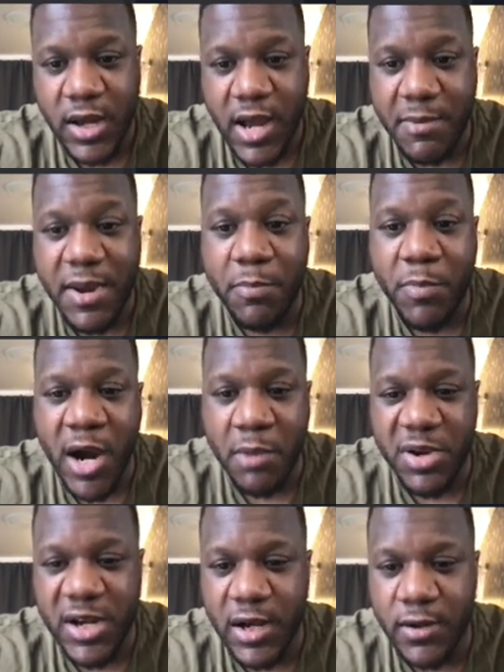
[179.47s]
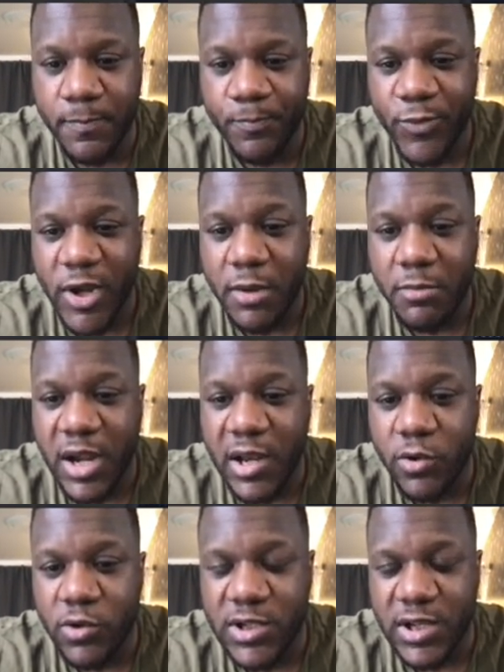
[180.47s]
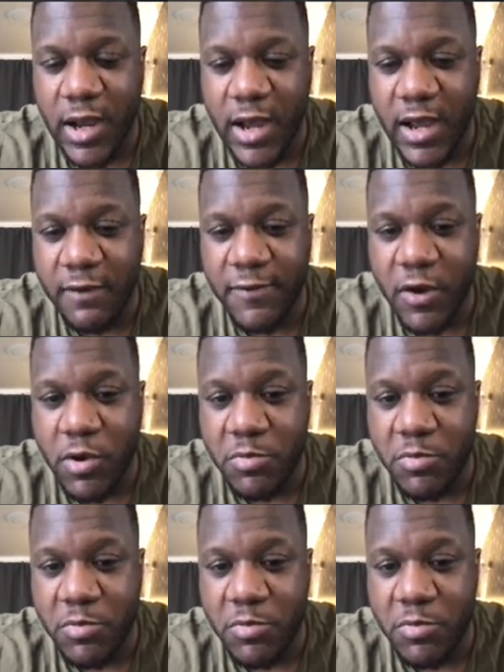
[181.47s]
um, in my opinion. But it looks uh, very